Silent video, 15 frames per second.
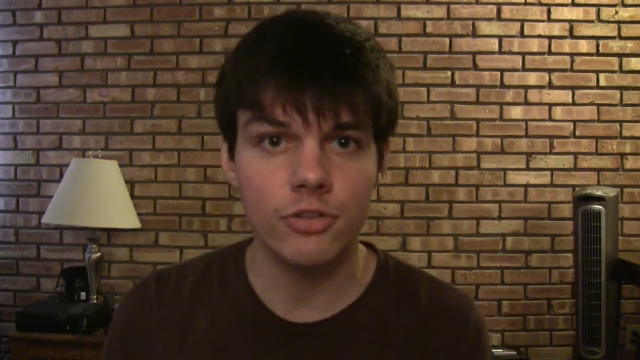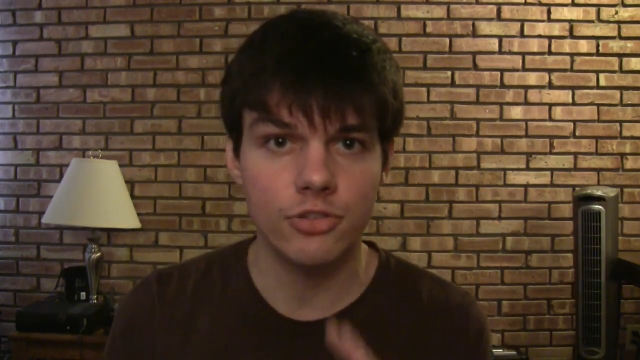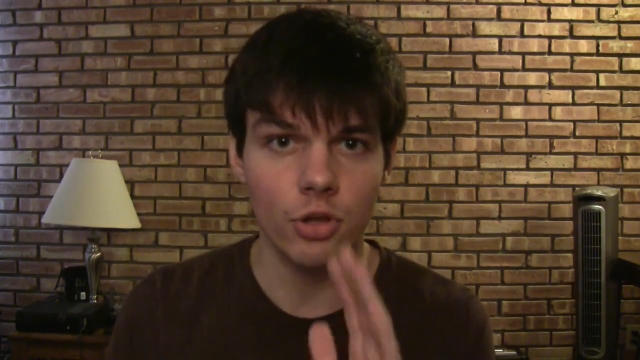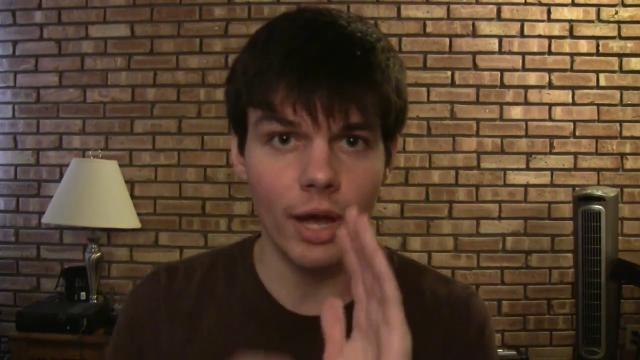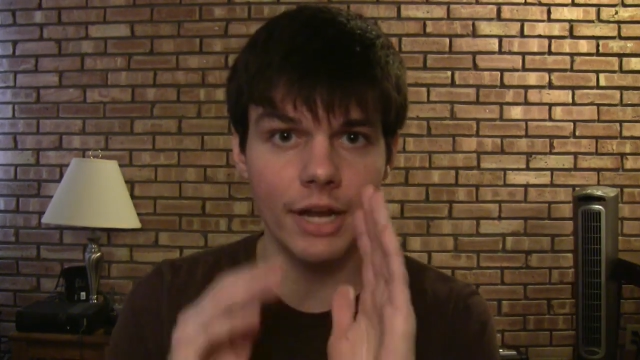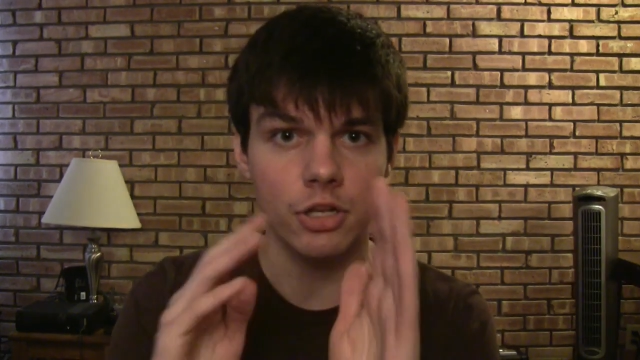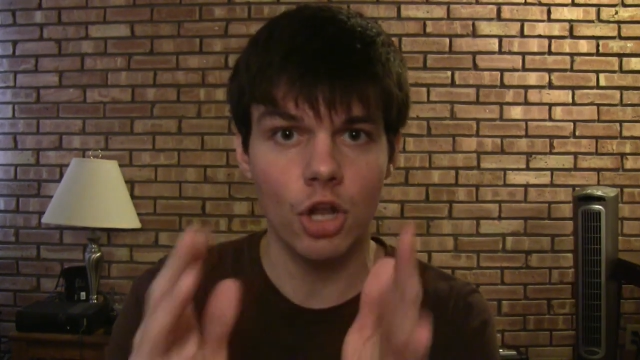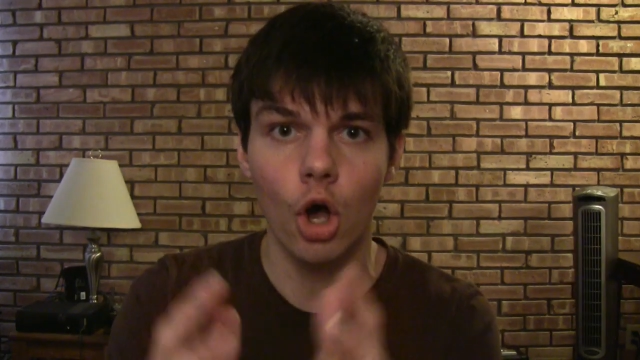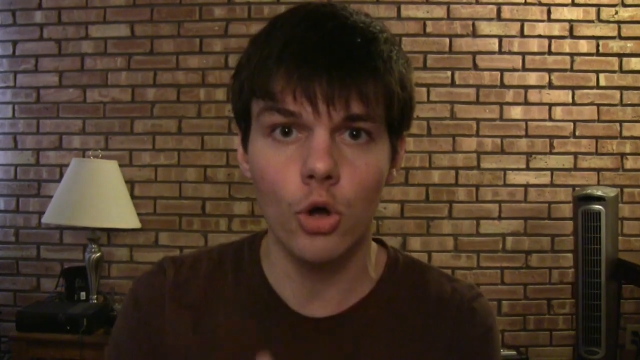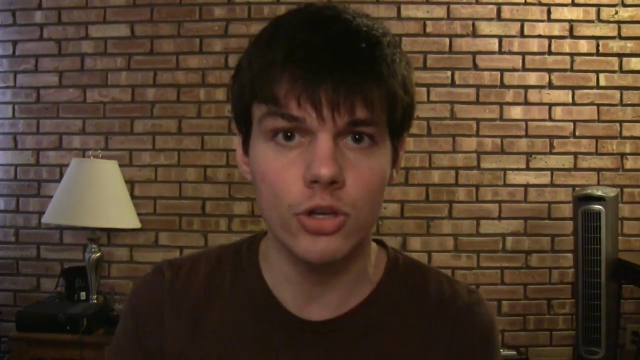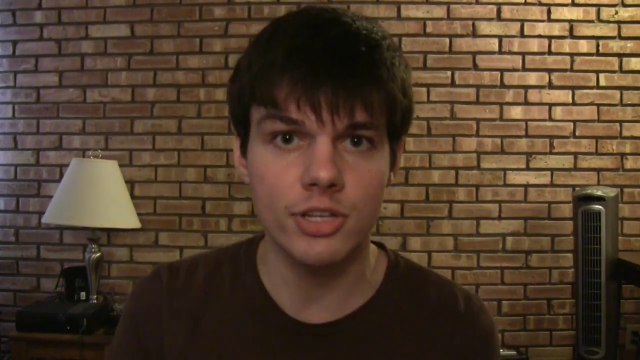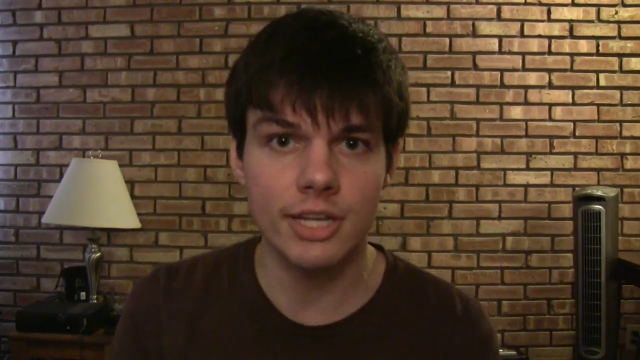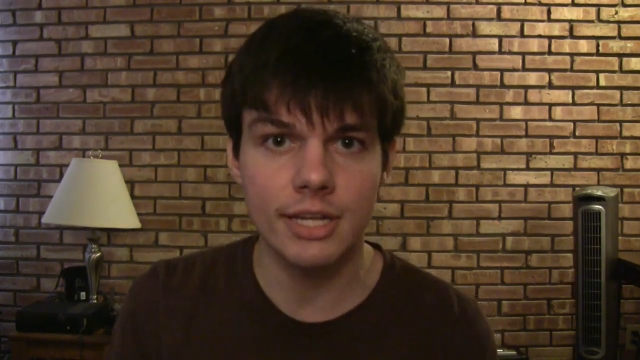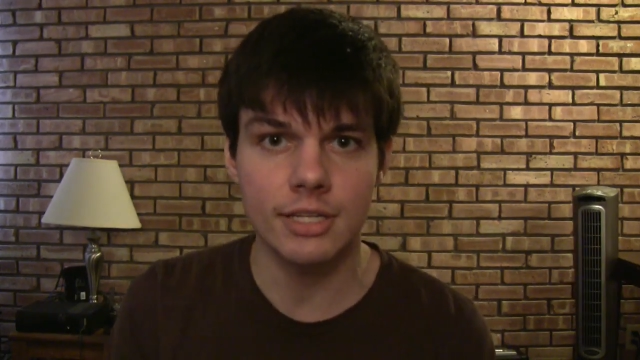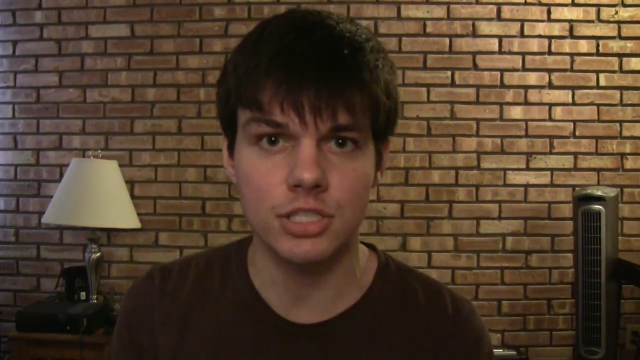so I know you
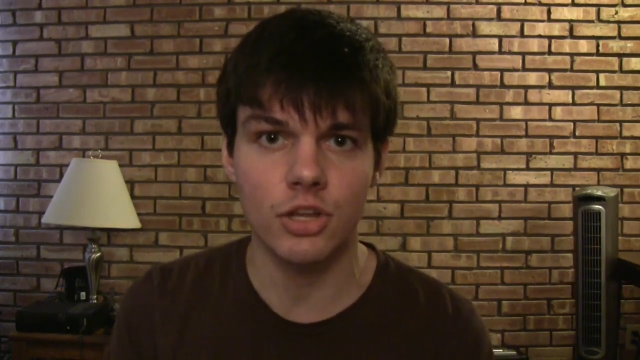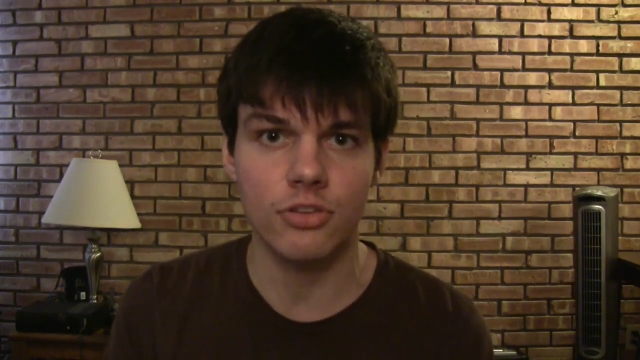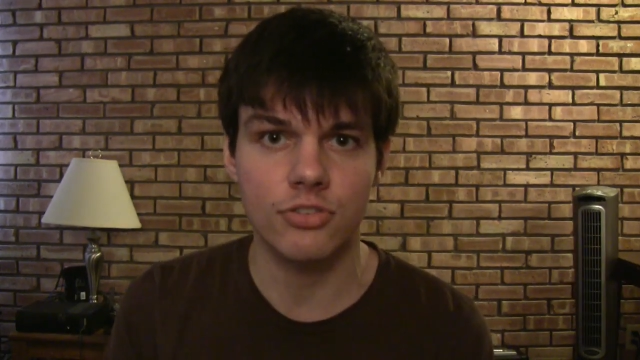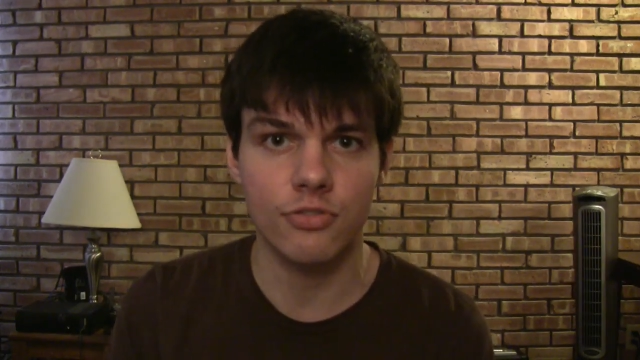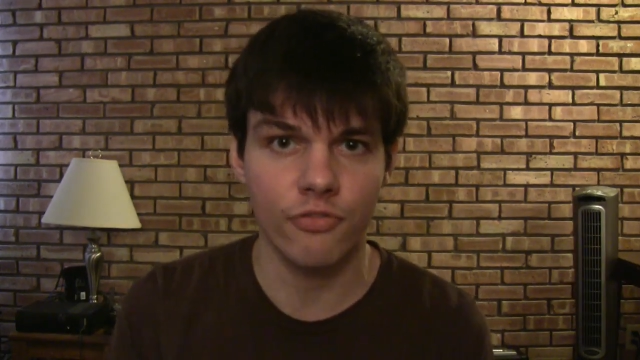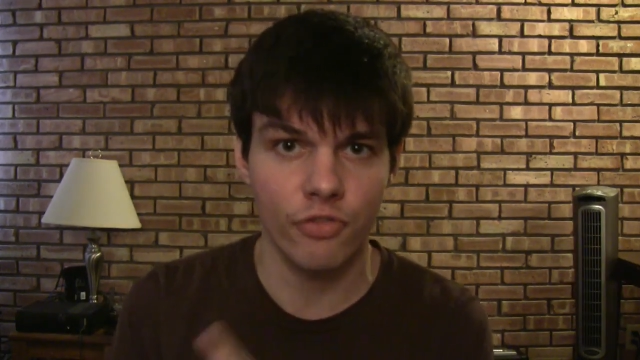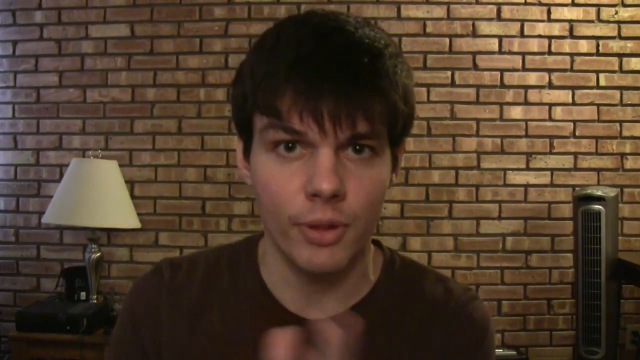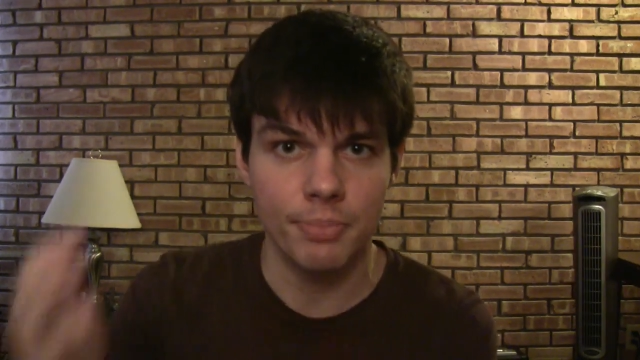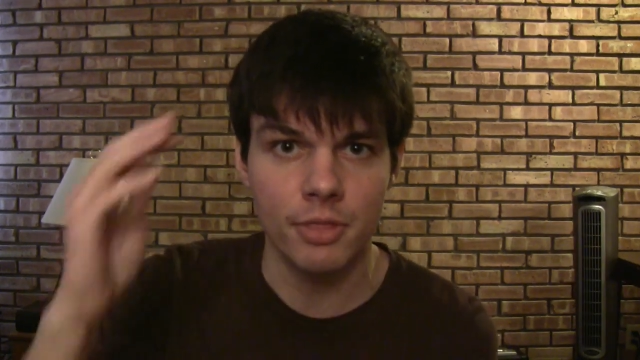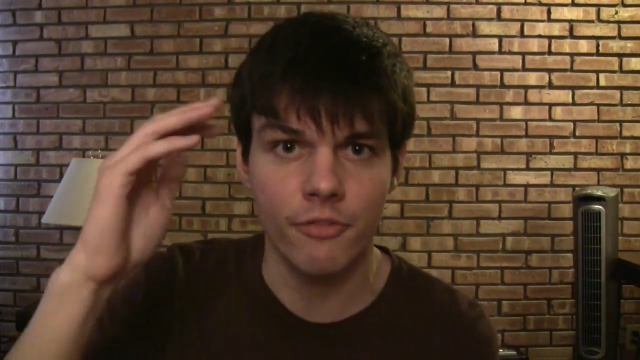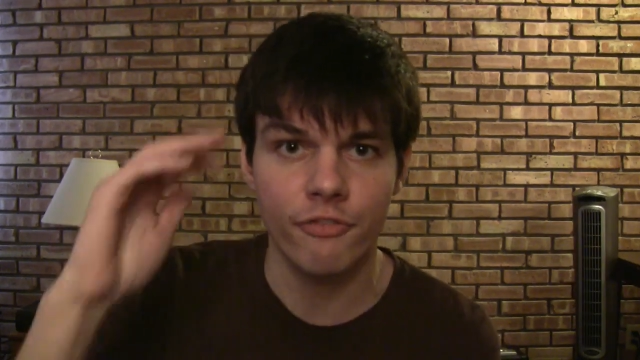didn't just flip the